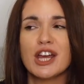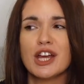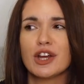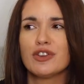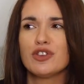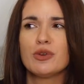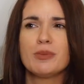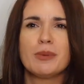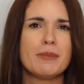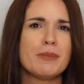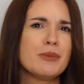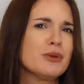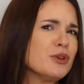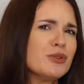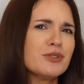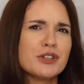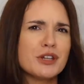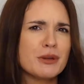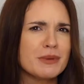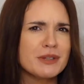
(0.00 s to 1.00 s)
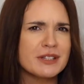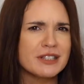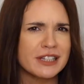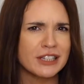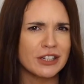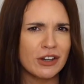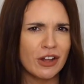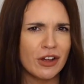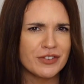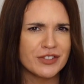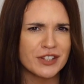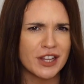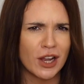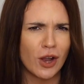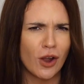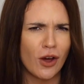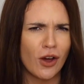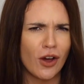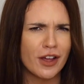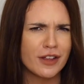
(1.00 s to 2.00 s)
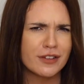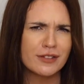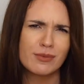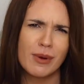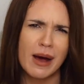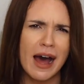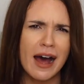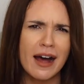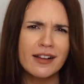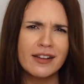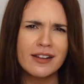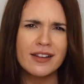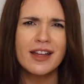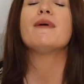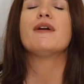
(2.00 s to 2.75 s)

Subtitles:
because you'll be using the muslin cloths a lot as well.